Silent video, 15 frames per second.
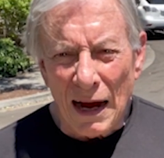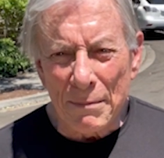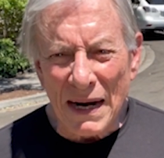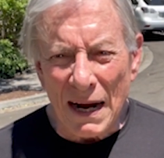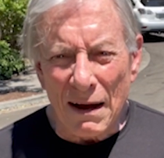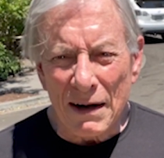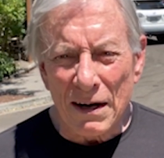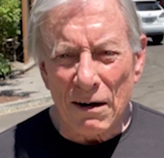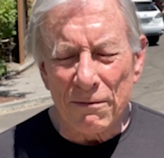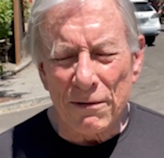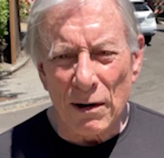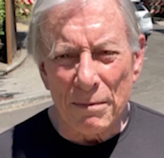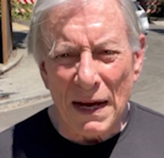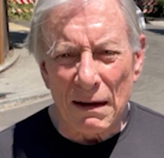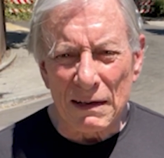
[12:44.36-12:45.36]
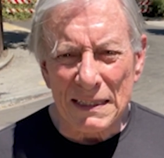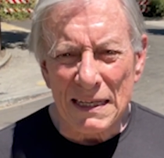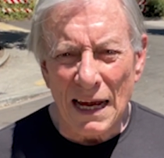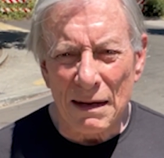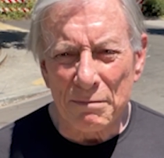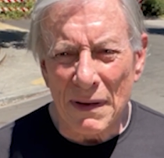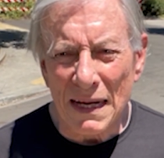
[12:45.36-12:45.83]
I've been out here for about
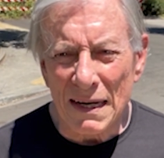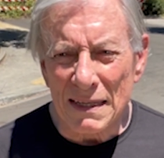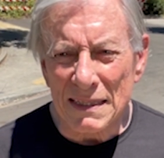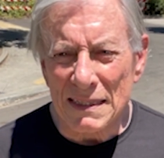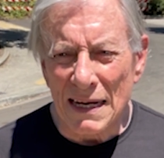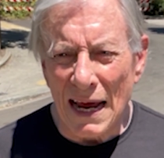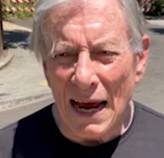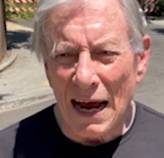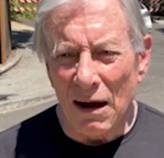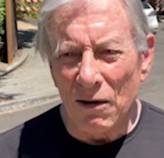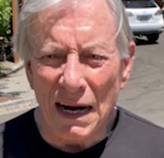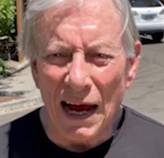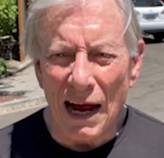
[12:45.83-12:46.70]
10 minutes now.